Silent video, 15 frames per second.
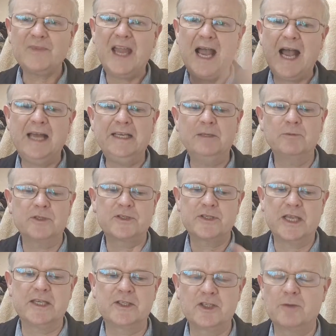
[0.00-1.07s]
and it would
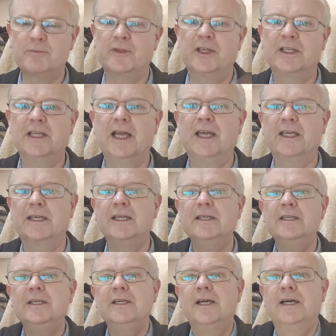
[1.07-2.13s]
say something like
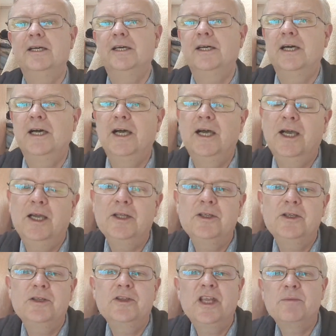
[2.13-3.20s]

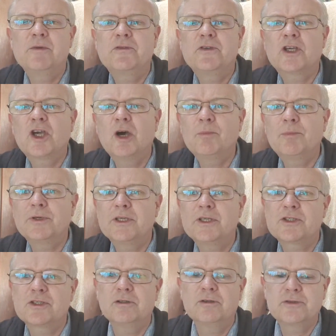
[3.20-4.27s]
name of your company.
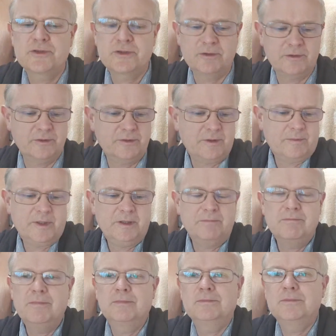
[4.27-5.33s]
So I
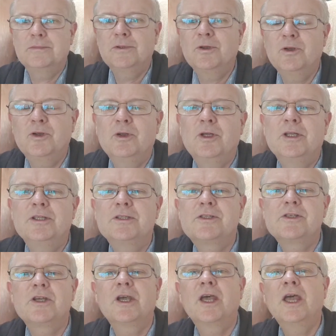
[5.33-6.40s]
mean,
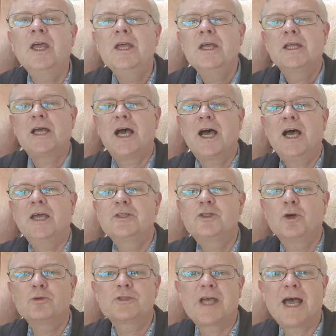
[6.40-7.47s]
I
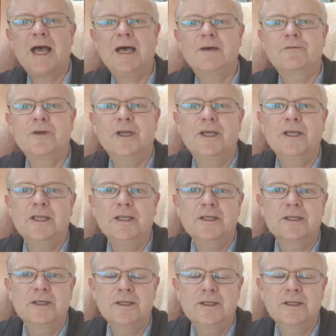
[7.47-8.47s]
don't have the